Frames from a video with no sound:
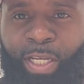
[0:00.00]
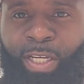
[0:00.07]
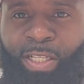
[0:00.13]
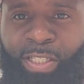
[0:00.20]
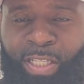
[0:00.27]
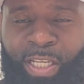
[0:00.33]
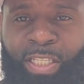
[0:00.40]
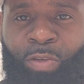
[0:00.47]
of the
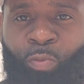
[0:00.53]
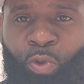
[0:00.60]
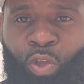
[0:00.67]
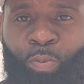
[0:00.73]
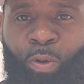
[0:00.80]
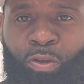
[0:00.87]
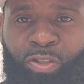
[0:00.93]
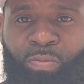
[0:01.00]
season when you're
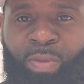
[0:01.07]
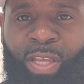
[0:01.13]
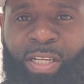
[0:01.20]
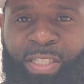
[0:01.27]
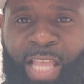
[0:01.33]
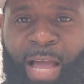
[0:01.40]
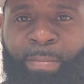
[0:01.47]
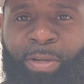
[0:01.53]
supposed to be
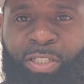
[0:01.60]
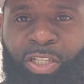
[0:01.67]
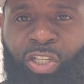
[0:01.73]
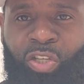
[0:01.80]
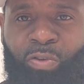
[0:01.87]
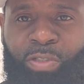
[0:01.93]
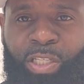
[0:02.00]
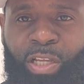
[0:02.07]
establishing
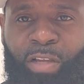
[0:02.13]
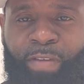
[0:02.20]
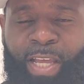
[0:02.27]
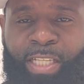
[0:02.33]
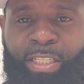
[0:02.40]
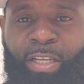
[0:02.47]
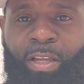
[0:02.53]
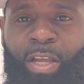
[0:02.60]
yourself
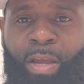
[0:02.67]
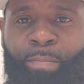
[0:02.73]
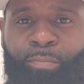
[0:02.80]
as a